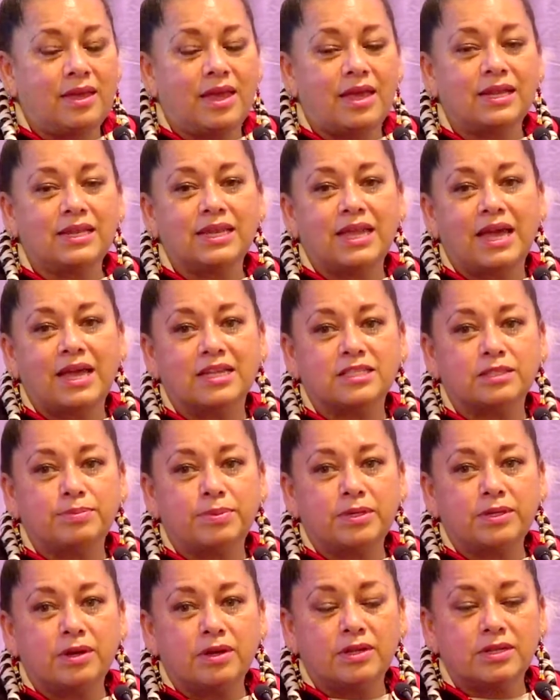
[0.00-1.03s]
And last
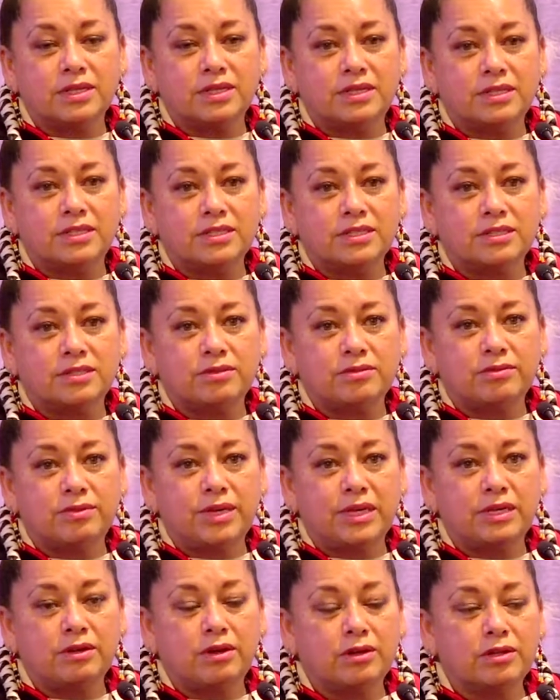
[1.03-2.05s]
but not least, we
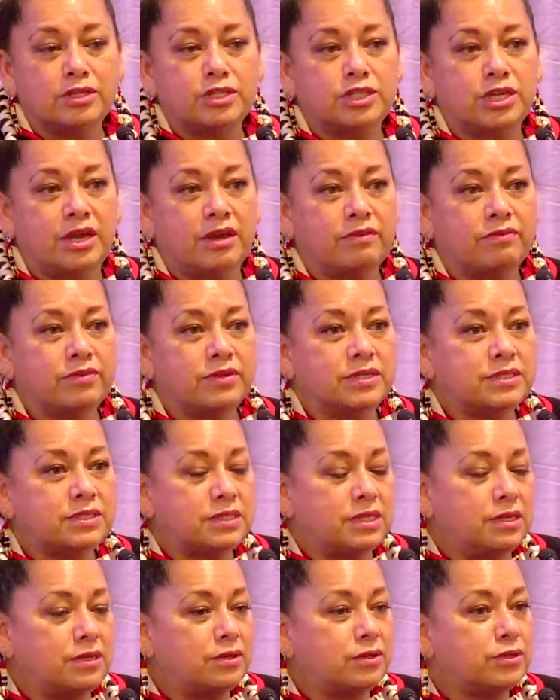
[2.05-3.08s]
acknowledge every
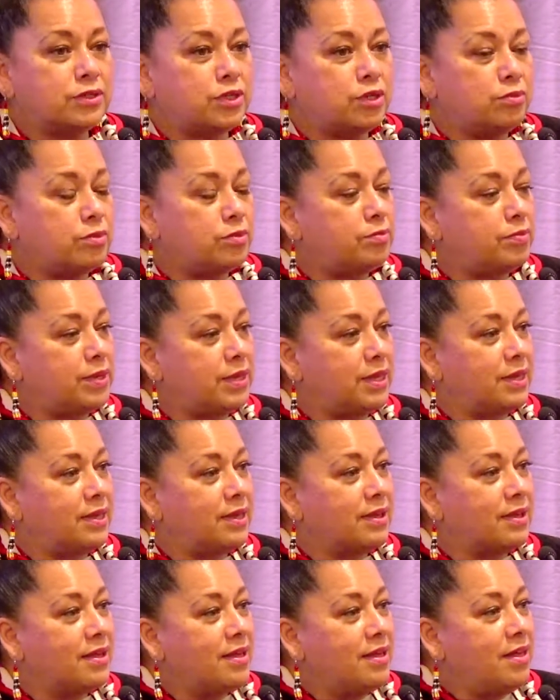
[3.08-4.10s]
single human
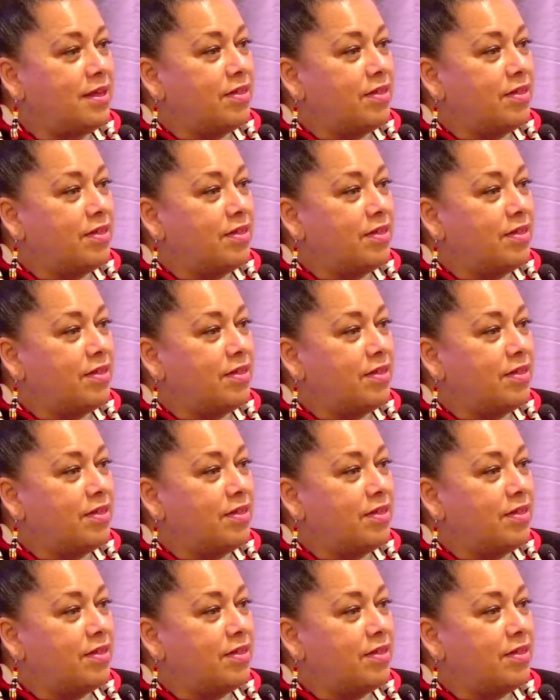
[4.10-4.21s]
being